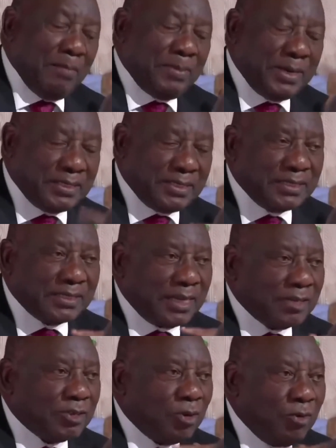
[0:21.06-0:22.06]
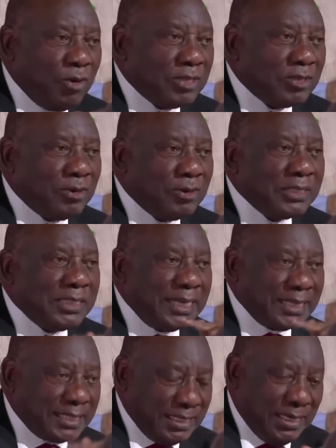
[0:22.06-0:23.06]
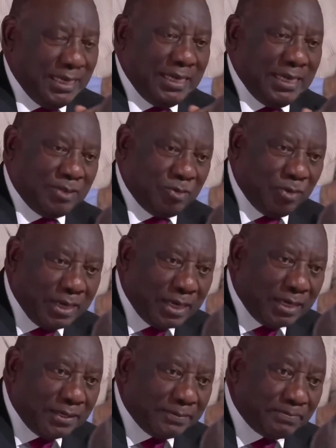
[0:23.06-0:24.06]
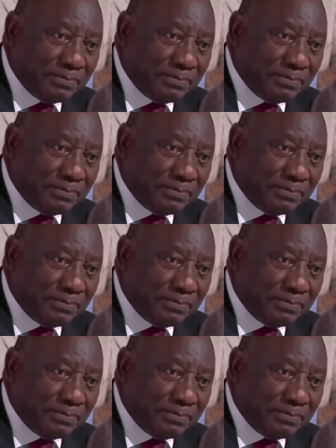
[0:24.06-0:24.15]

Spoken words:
President Sassou Nguesso yesterday as well